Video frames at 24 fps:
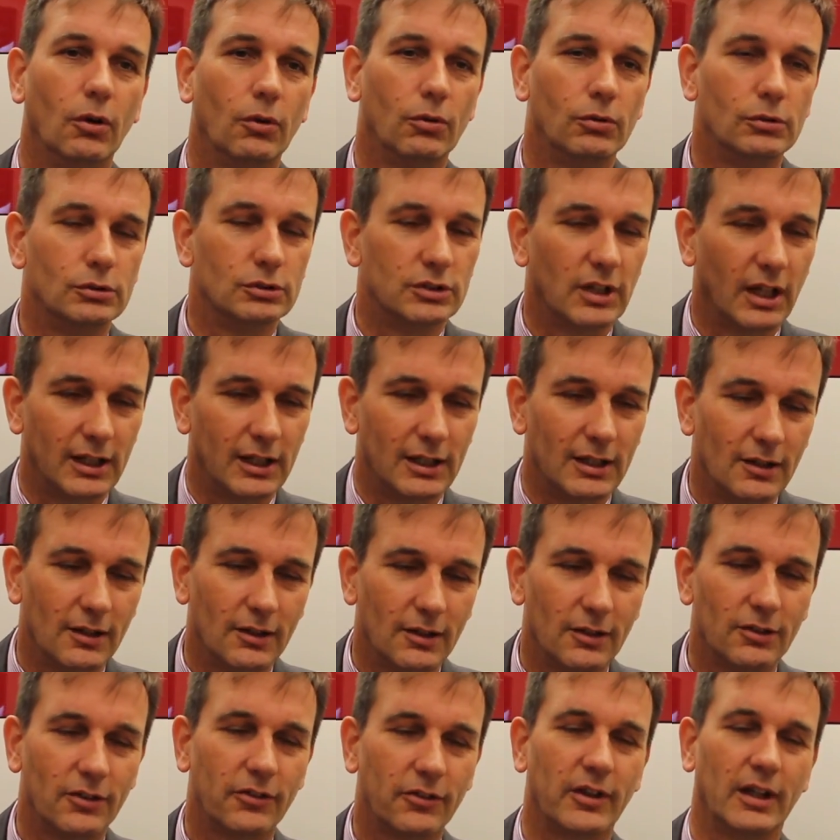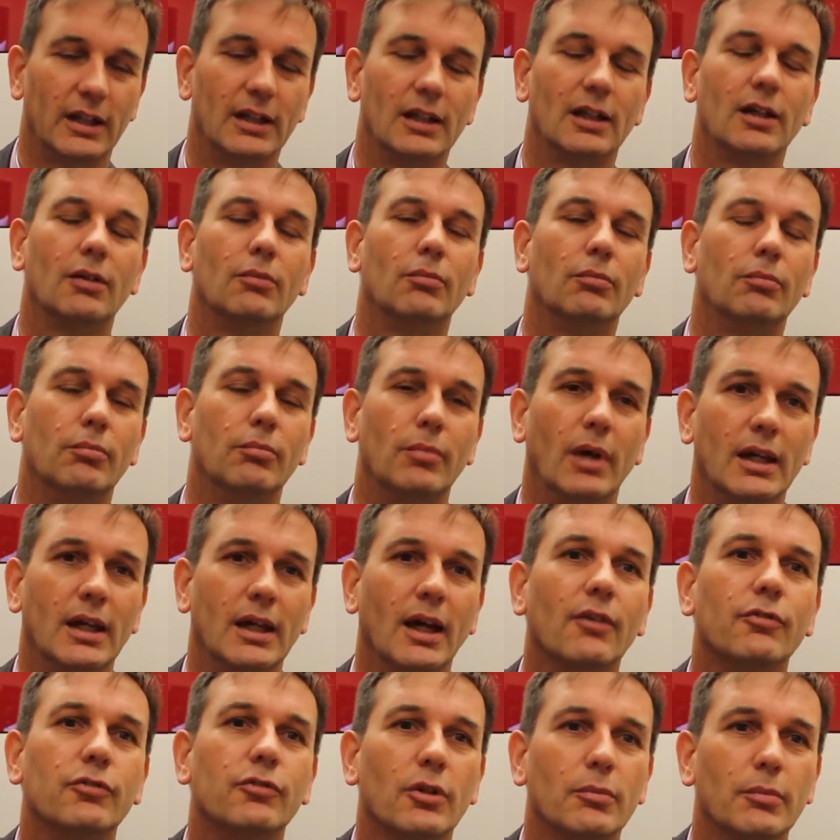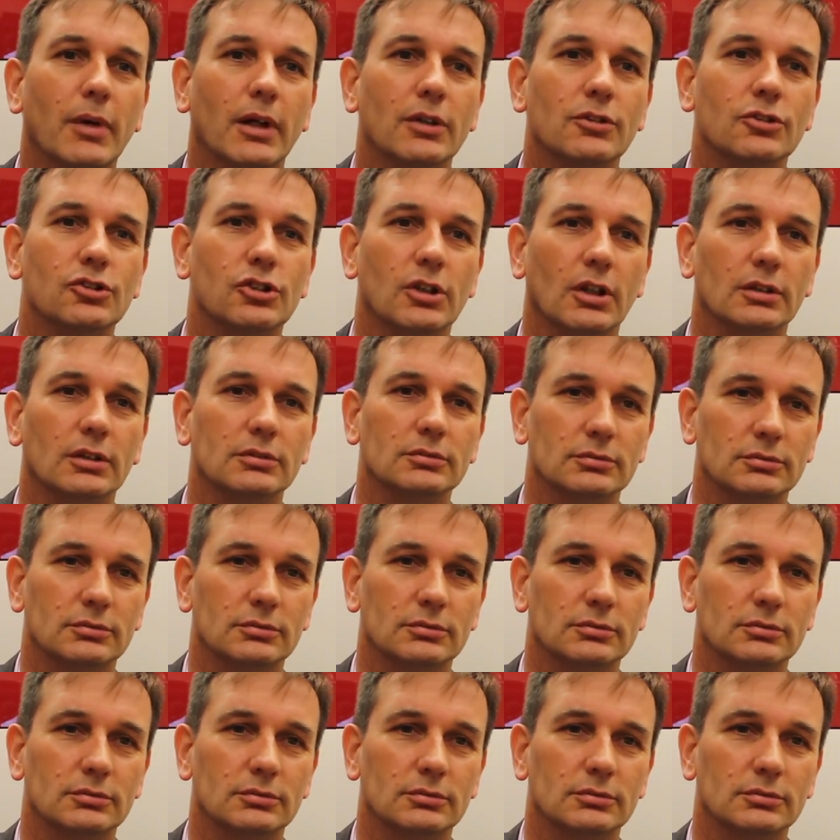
who they think may have dementia.